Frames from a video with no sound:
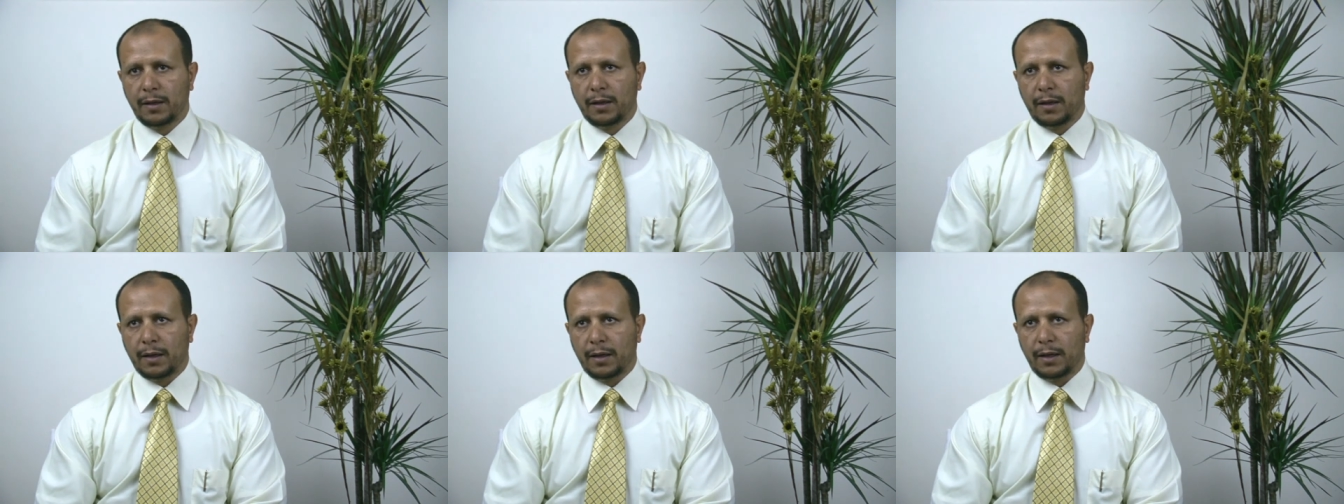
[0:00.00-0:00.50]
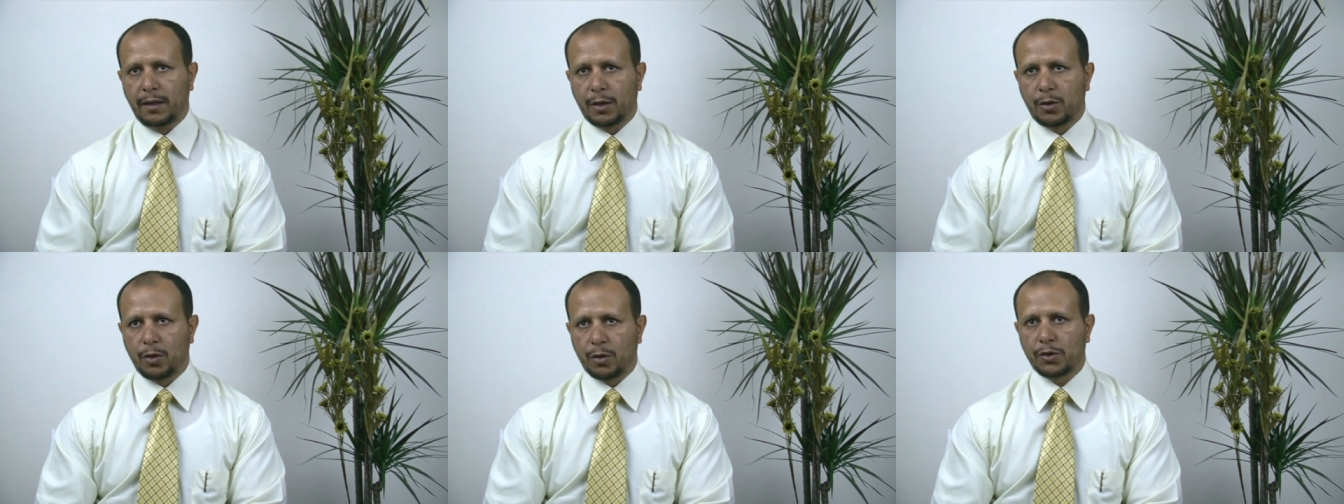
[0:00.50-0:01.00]
In the
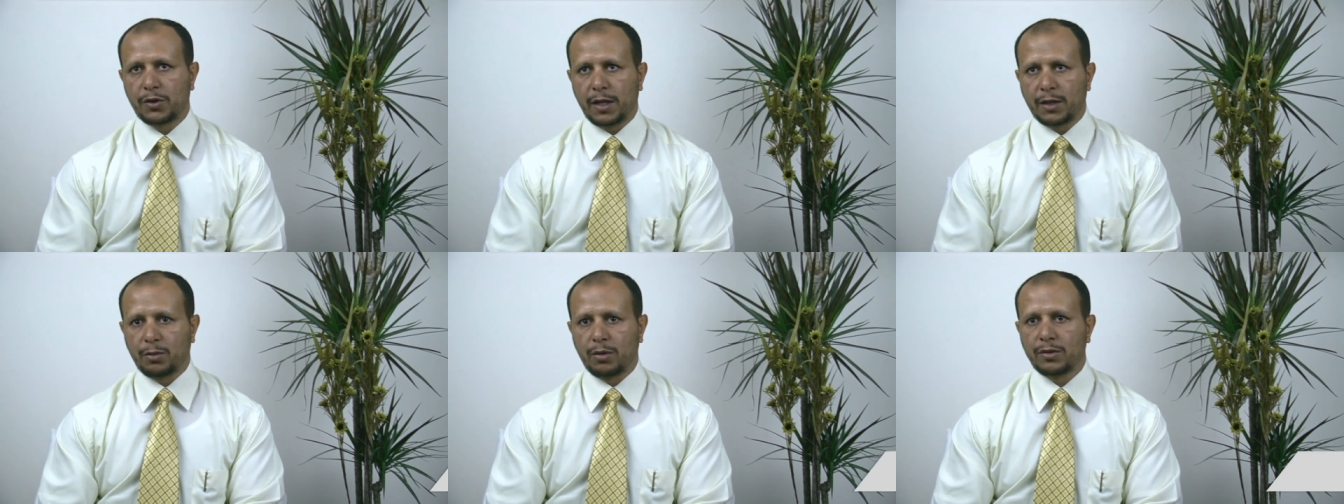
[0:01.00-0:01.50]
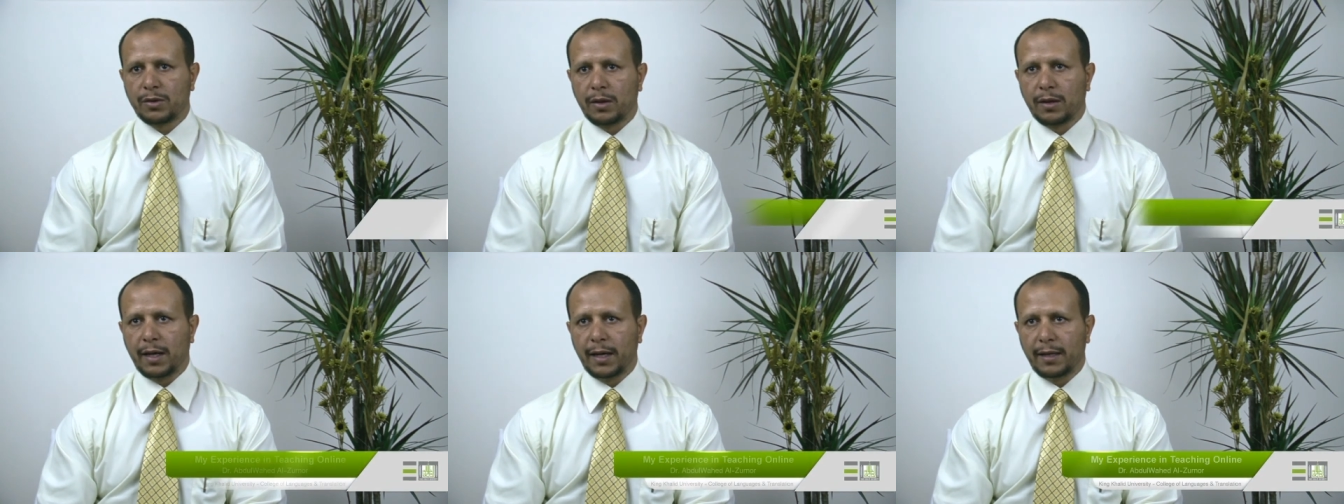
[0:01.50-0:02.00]
course that was
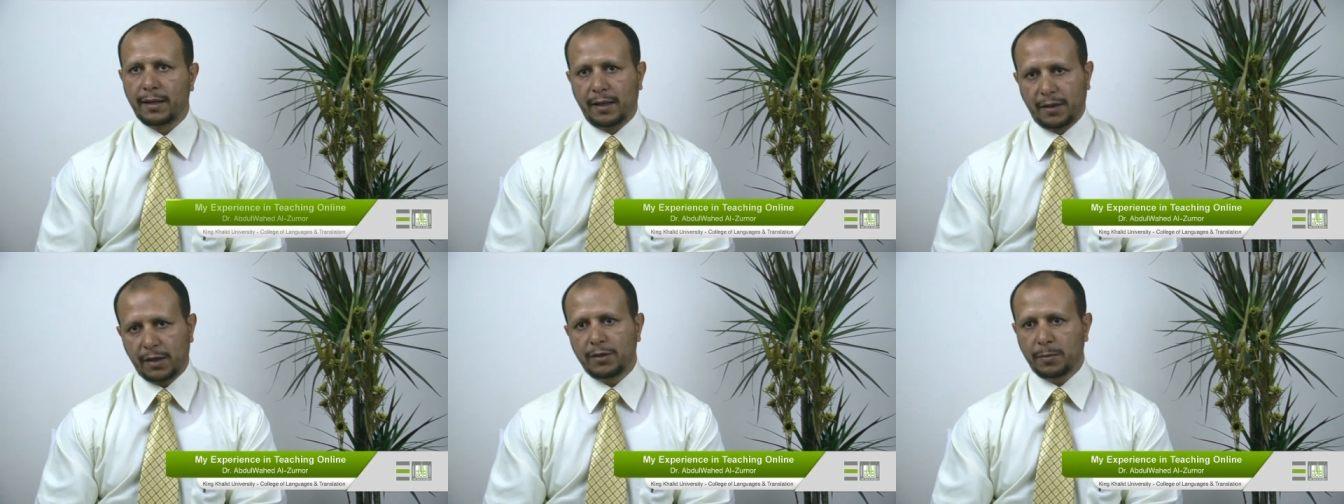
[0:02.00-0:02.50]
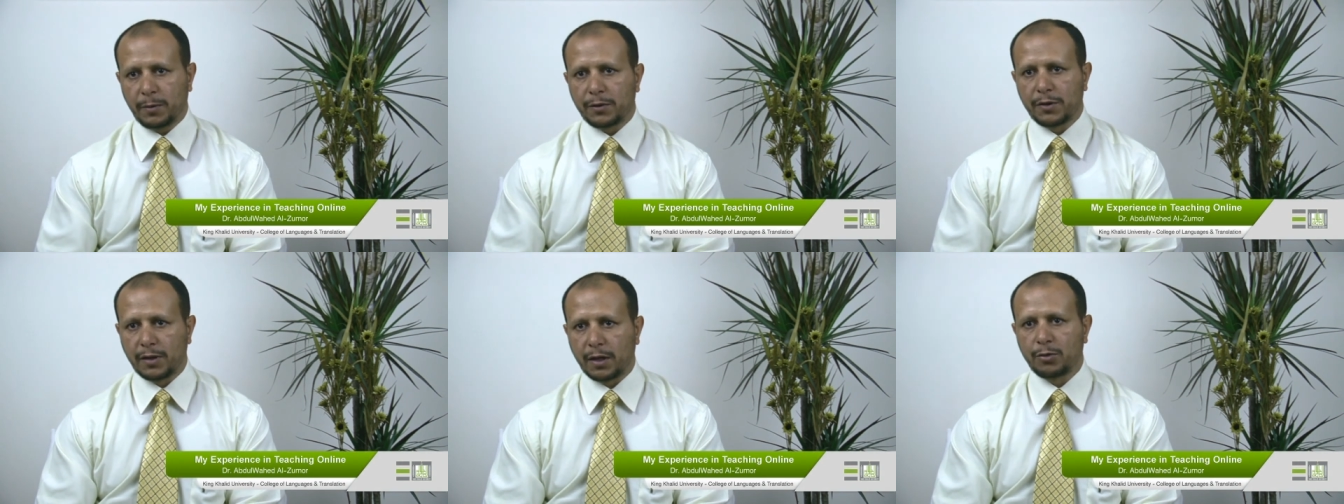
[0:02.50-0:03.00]
online,
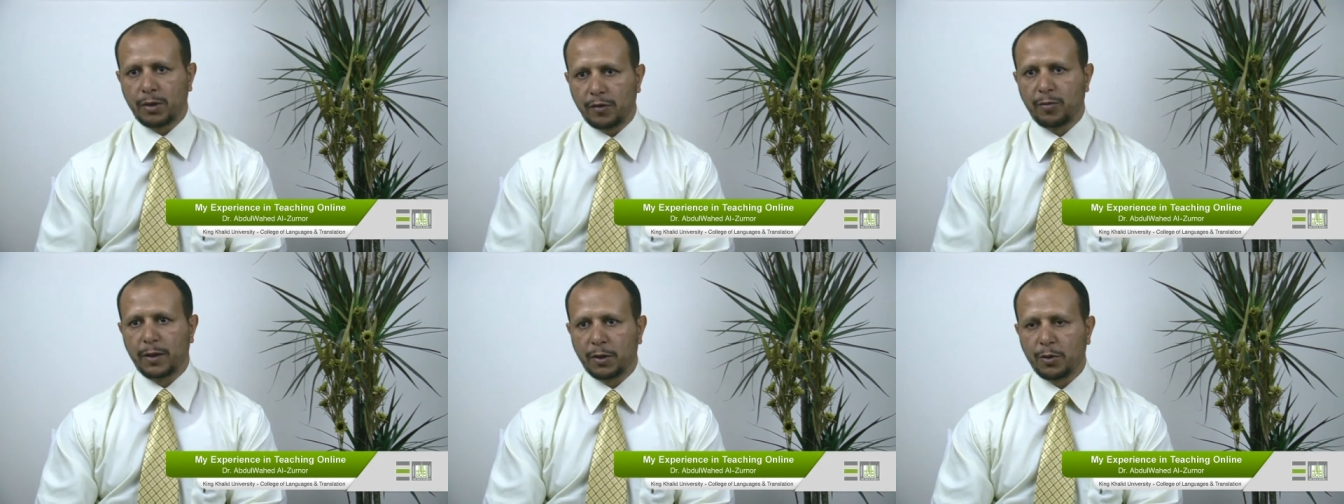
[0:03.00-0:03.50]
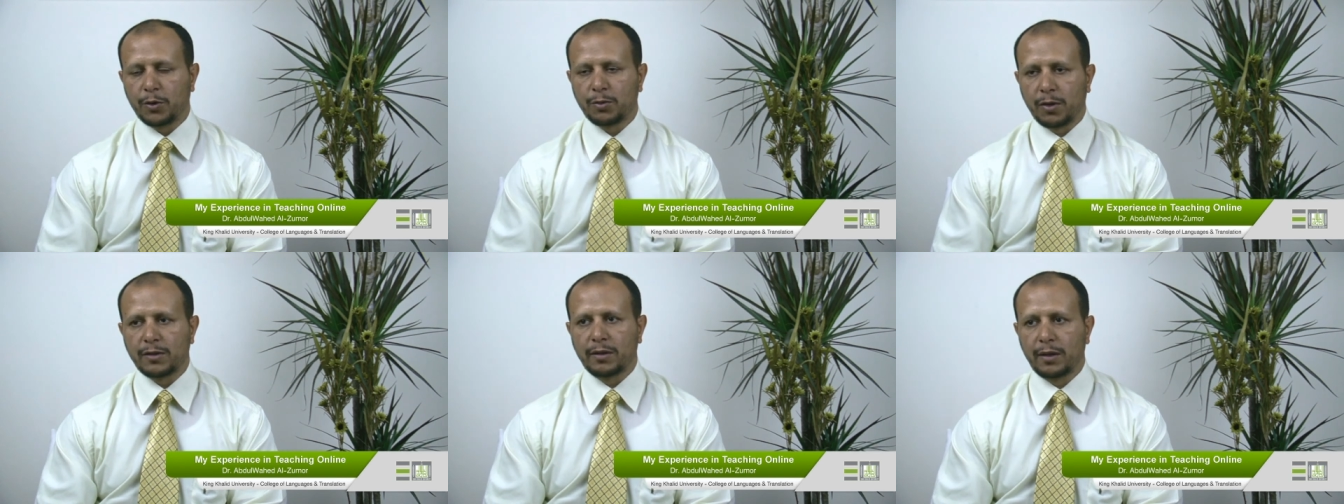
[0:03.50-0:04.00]
30% actually of my course
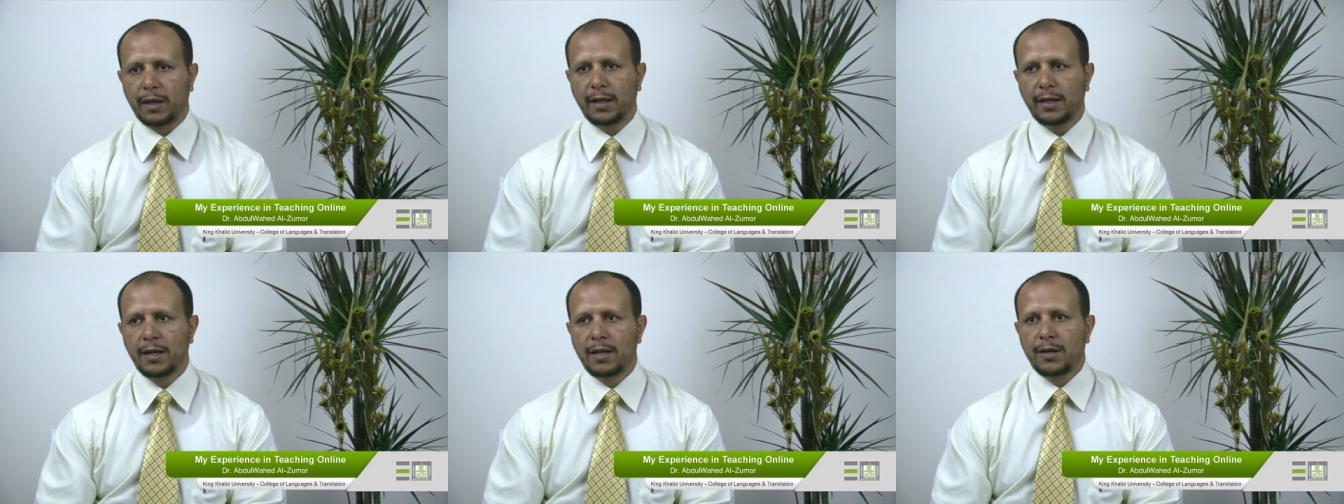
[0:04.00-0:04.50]
was online.